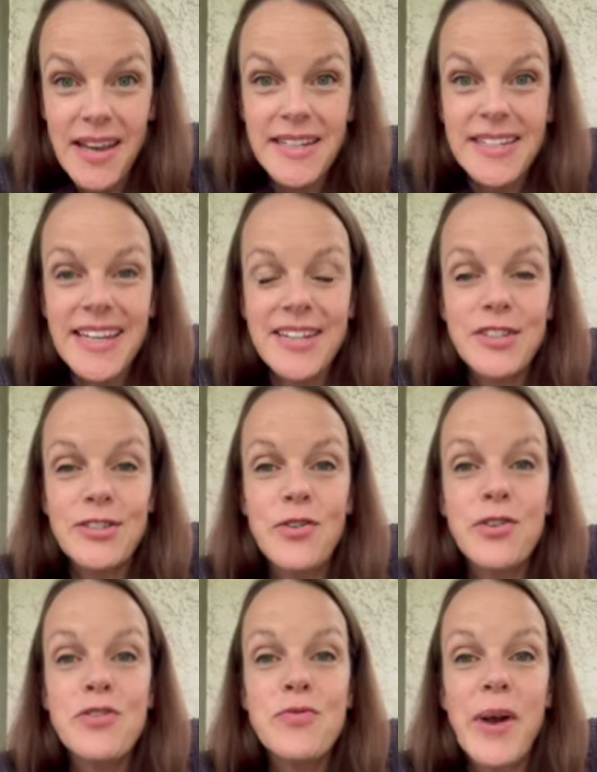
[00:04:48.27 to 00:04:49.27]
to get to know
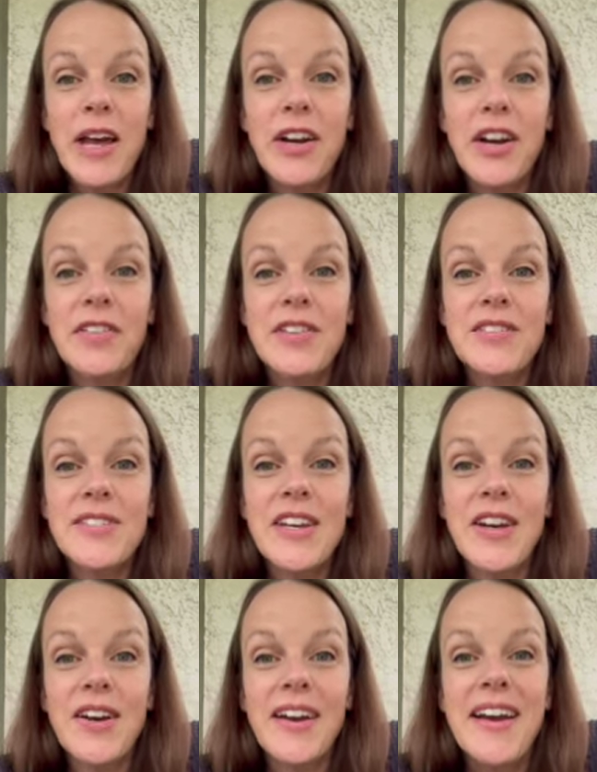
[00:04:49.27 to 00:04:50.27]
you better this
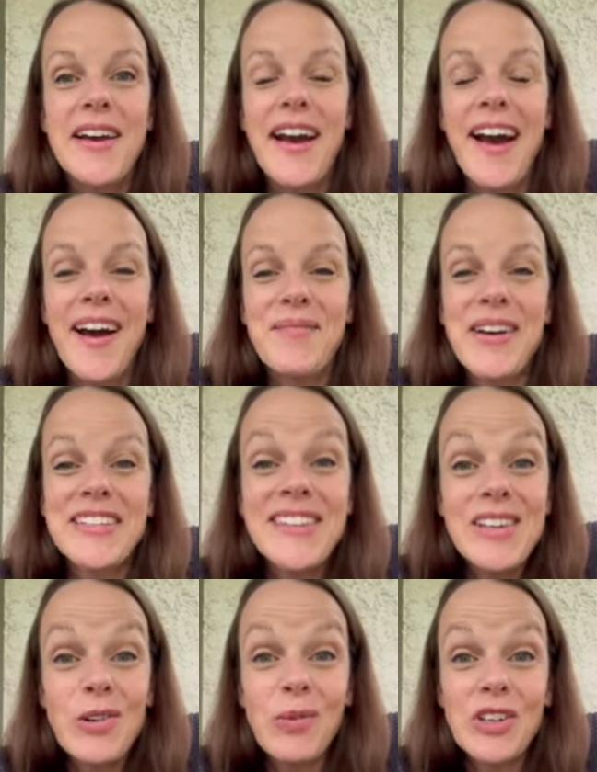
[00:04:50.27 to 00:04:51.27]
year uh, by
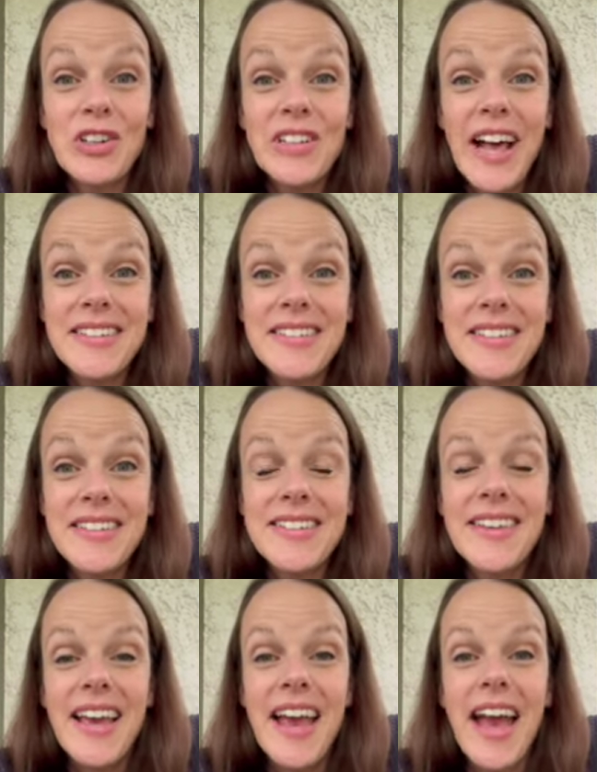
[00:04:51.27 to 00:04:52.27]
seeing you in your
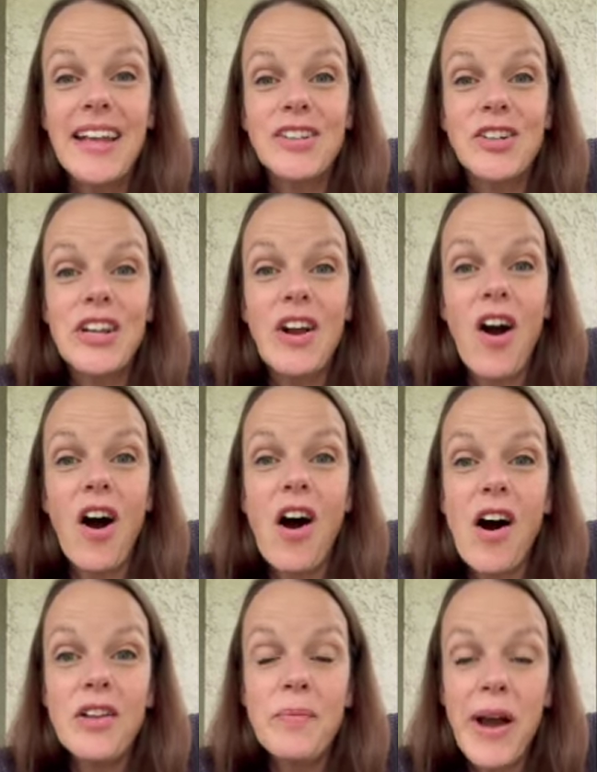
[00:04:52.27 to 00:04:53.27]
classes and learning
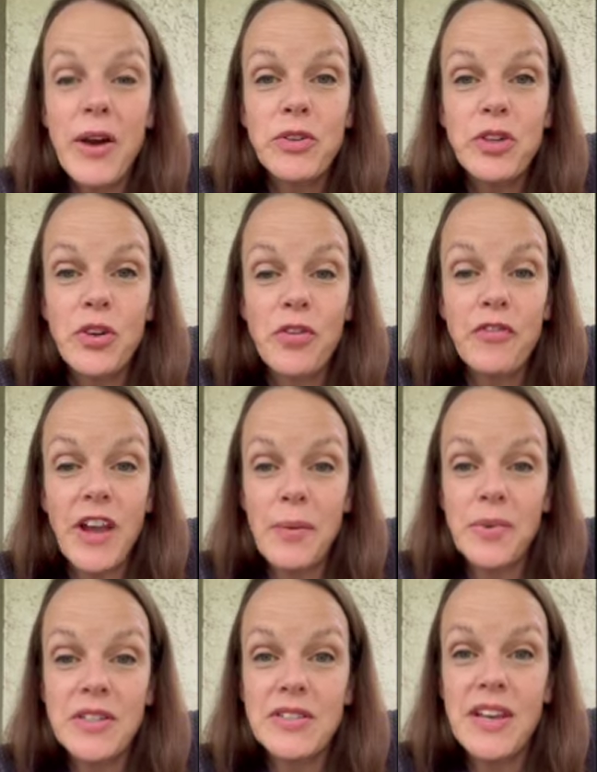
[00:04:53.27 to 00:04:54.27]
all about your
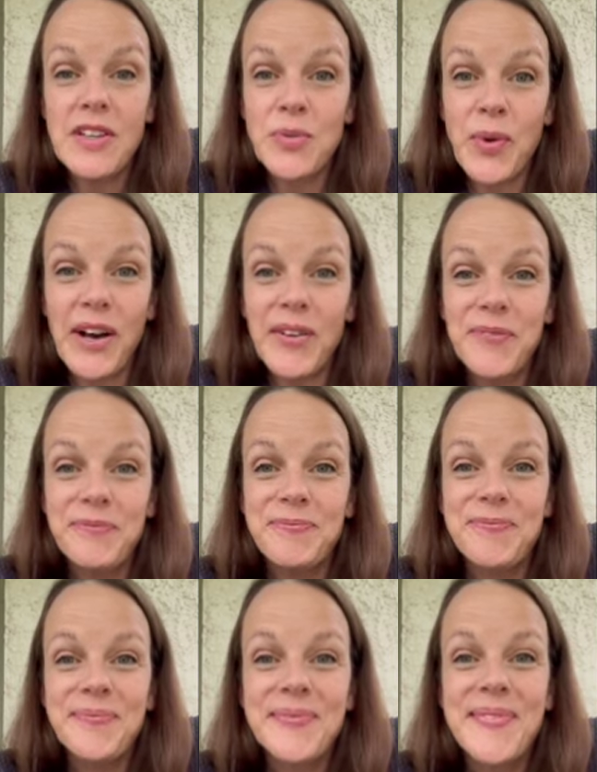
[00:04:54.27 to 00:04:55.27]
families as well.
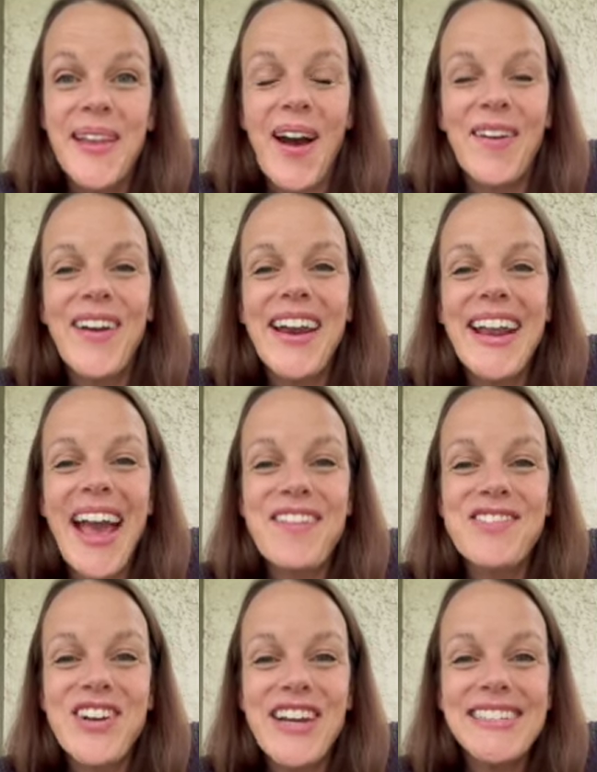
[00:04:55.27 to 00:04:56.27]
All right,
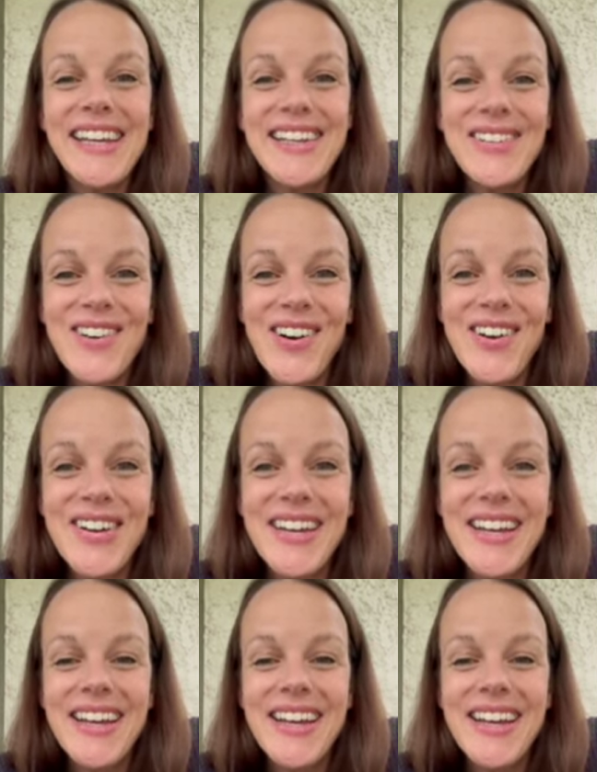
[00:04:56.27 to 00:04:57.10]
have a great day, New Code.